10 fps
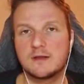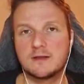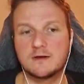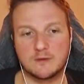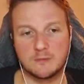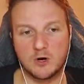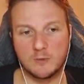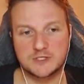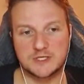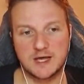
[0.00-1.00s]
the
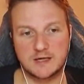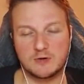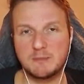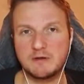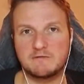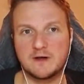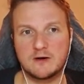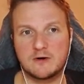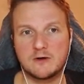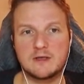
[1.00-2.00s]
moment she has rapid fire
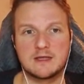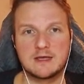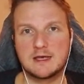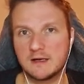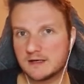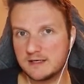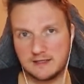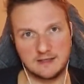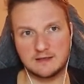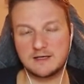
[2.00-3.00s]
on, kill a
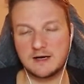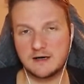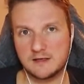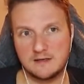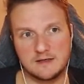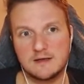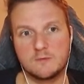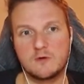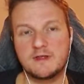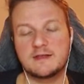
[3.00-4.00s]
key target
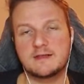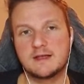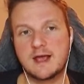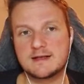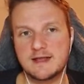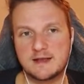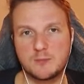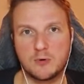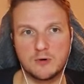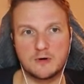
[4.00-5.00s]
with it, and then
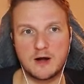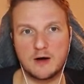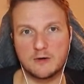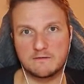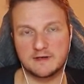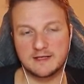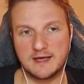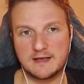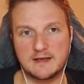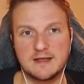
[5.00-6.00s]
pull her out of it
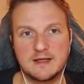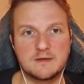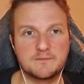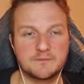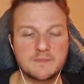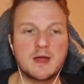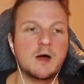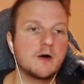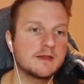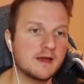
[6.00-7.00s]
again.
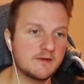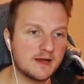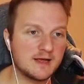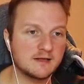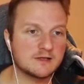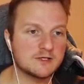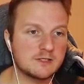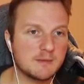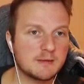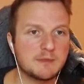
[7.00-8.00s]
On the other hand, she
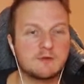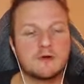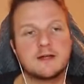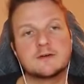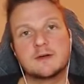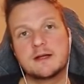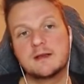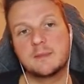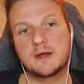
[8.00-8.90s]
might be greater in a bigger